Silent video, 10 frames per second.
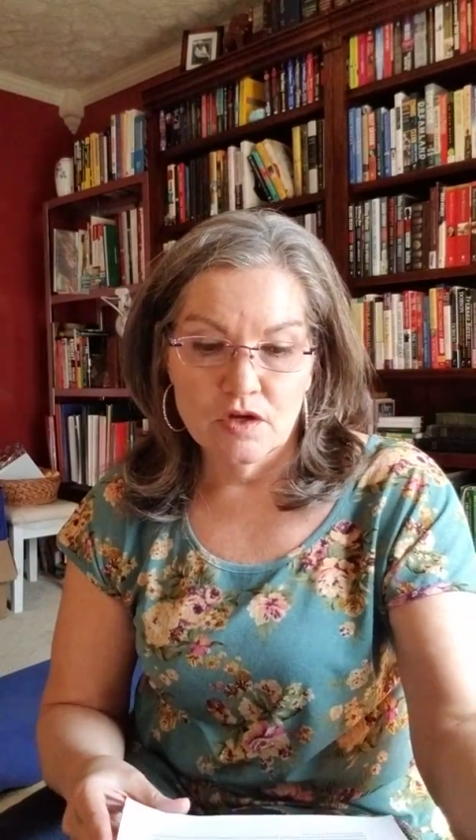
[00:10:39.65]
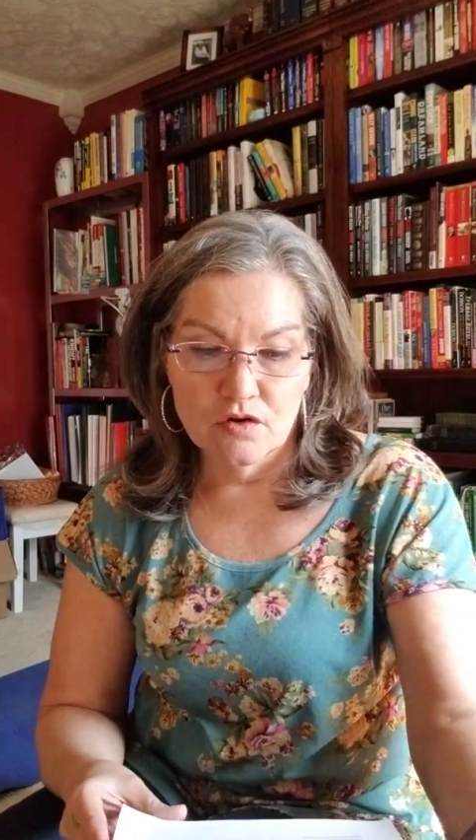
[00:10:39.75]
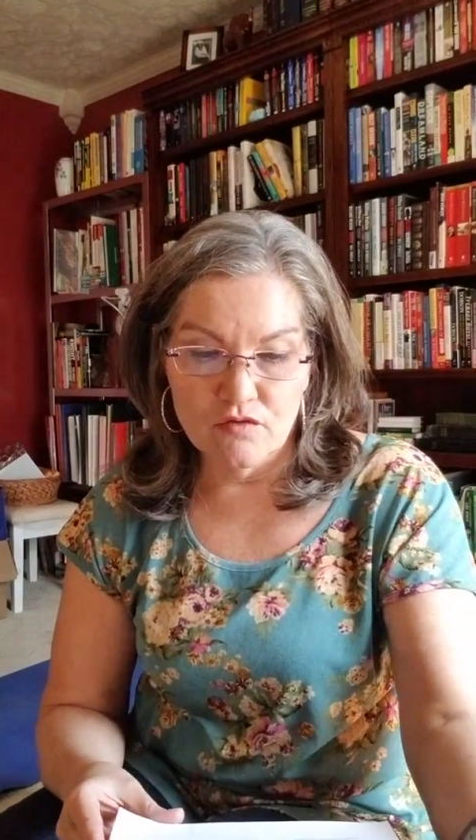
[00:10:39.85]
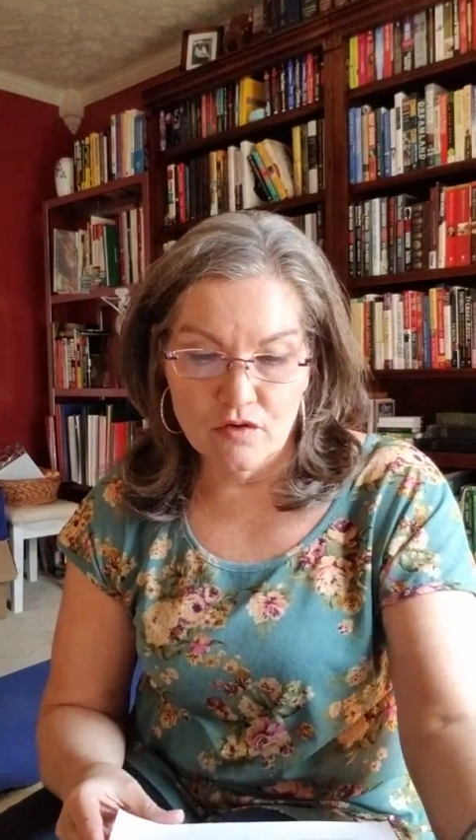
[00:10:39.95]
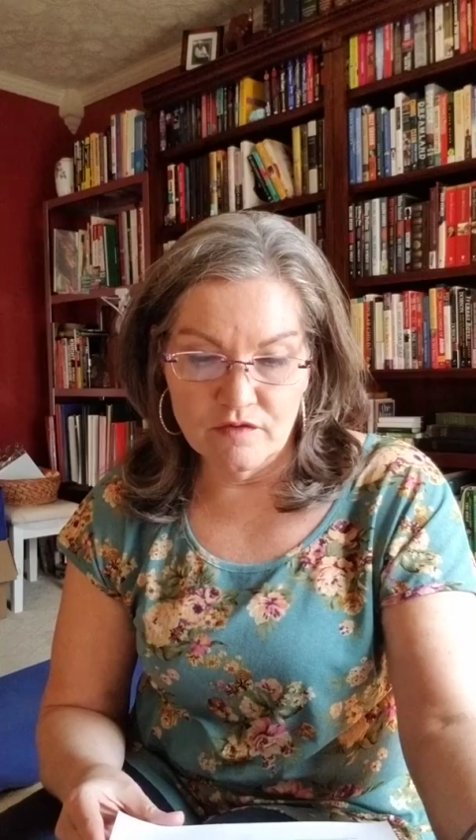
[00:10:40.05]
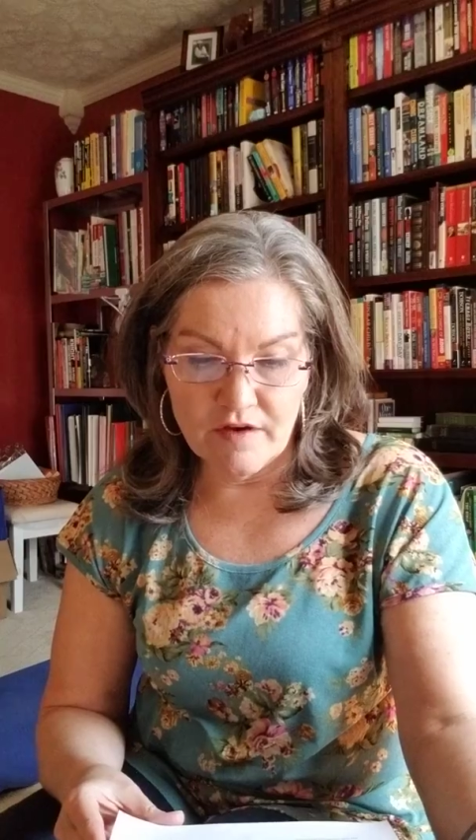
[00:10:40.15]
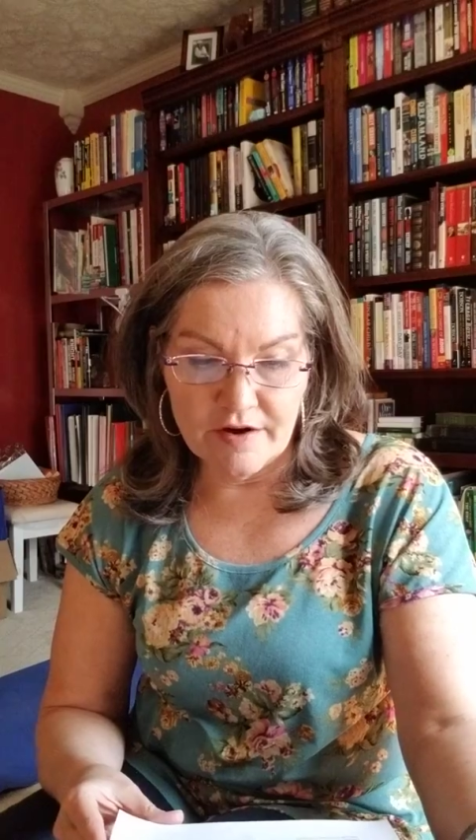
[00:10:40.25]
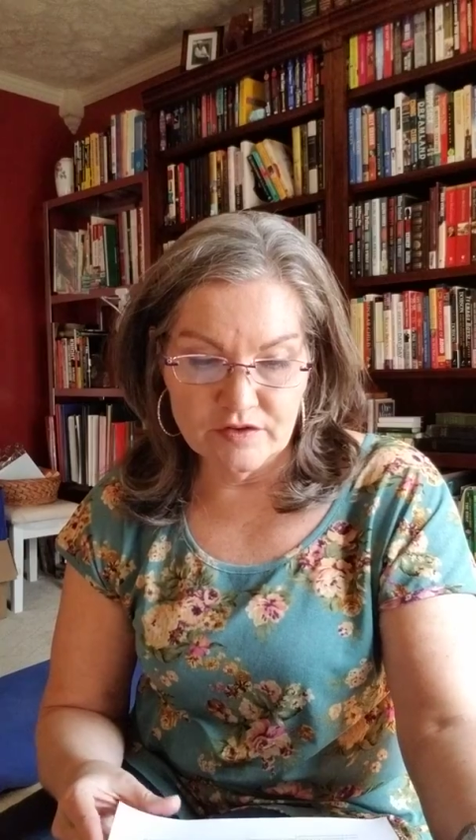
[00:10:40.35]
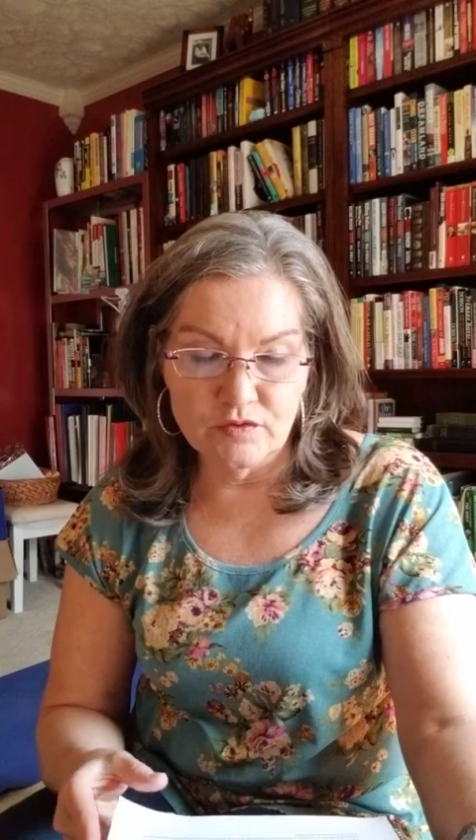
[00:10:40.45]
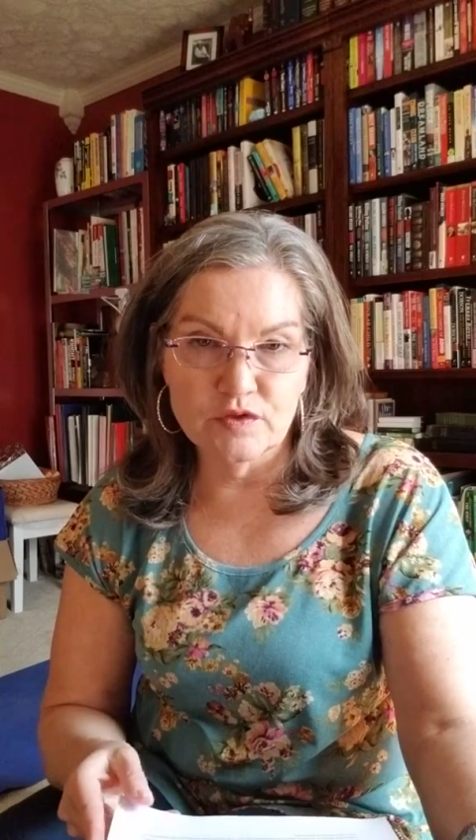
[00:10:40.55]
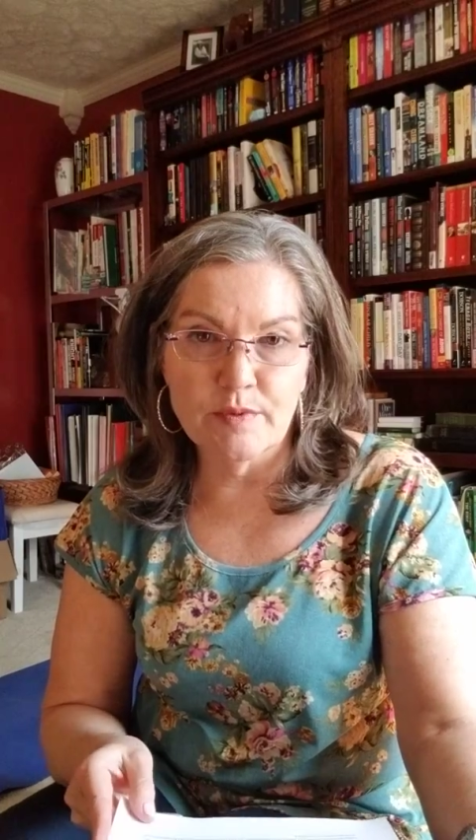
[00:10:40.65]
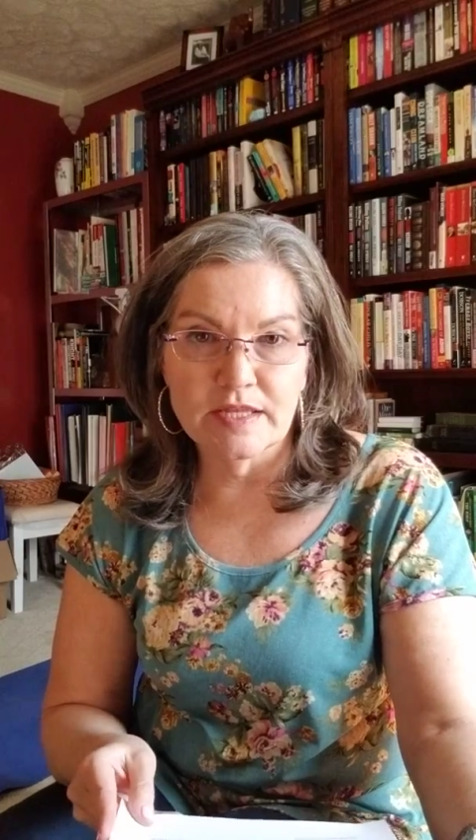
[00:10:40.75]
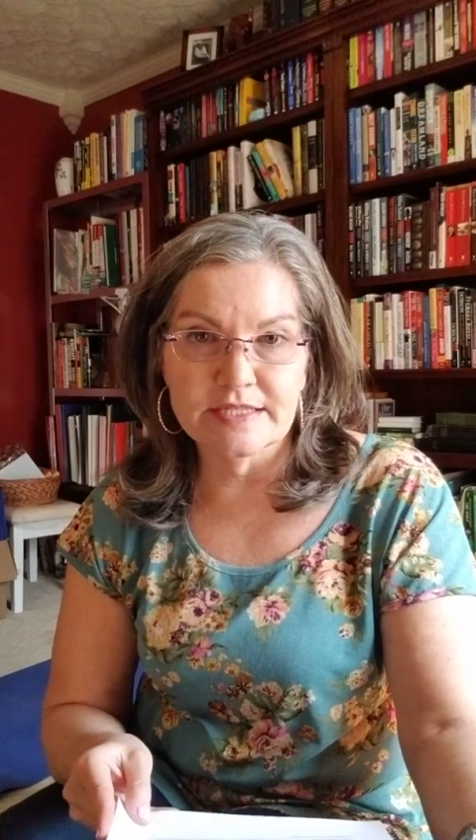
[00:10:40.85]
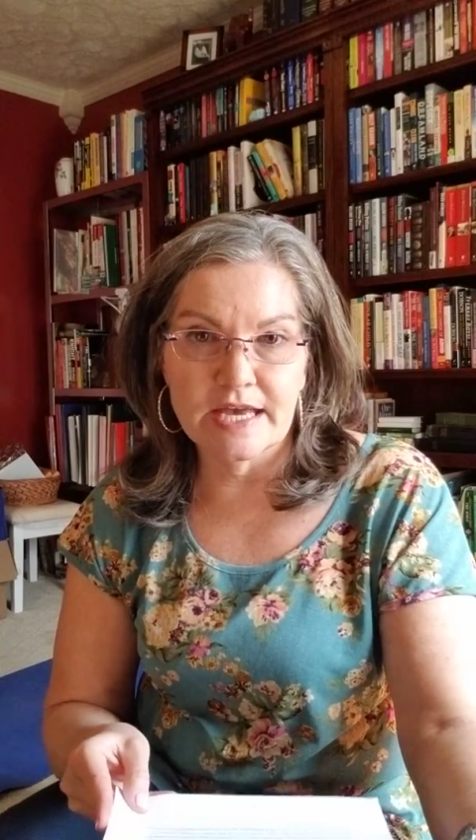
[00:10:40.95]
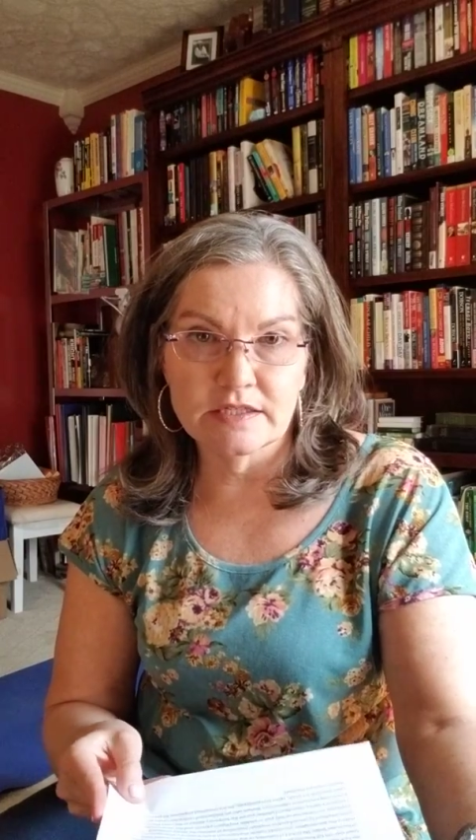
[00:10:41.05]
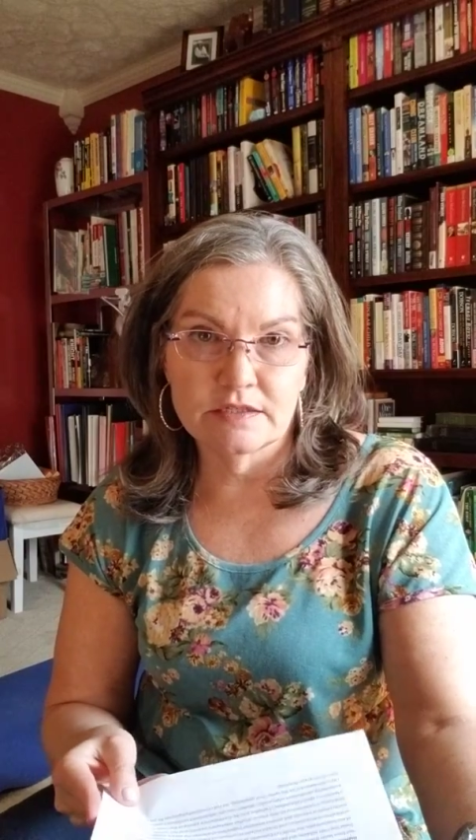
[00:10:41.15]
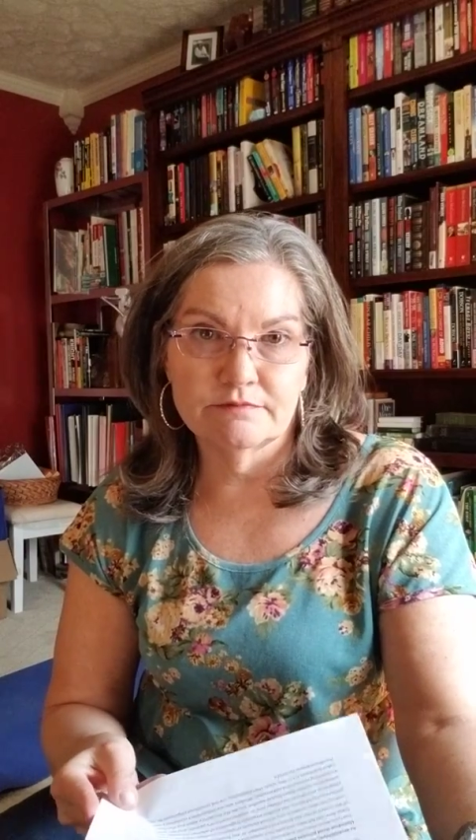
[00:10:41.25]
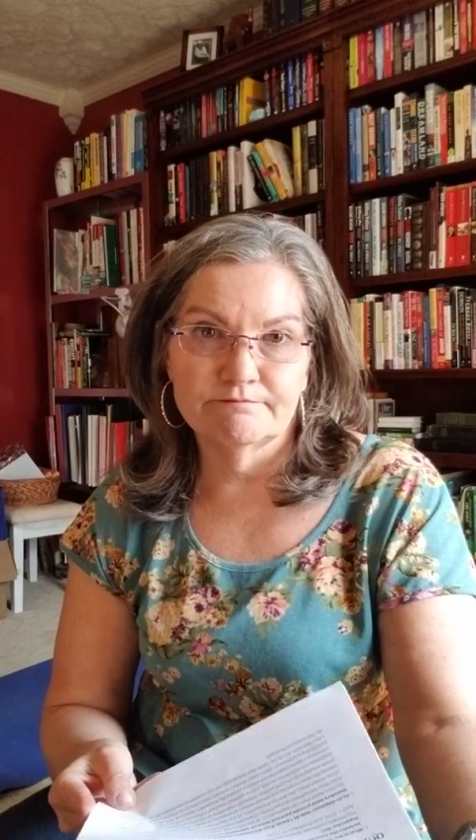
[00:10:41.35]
Coronavirus Response Act.